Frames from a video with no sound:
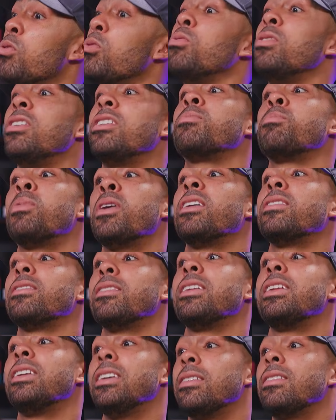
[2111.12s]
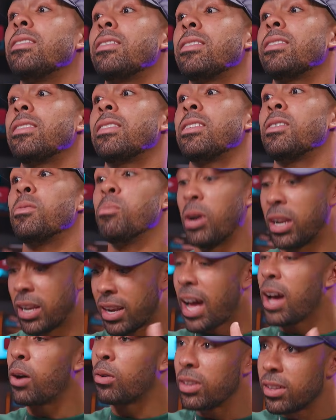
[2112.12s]
known who this person is,
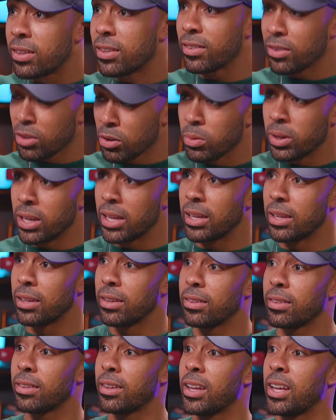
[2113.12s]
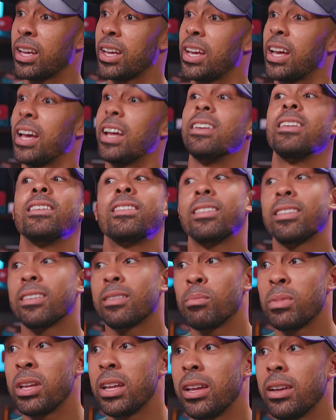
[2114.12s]
but now this is who it is. And this
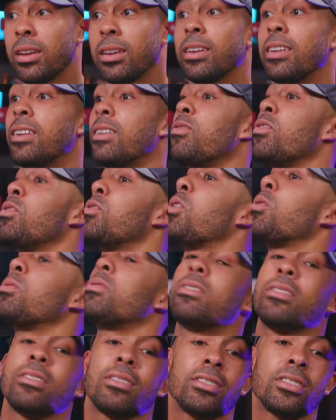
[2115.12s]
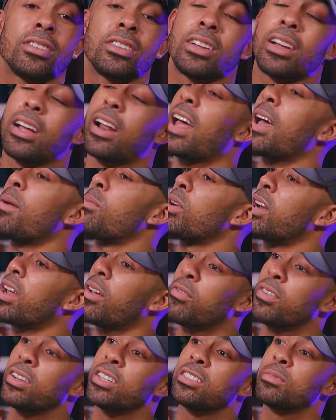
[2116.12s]
is me. And if you don't clap
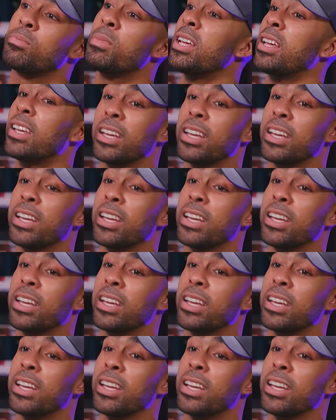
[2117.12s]
when I finish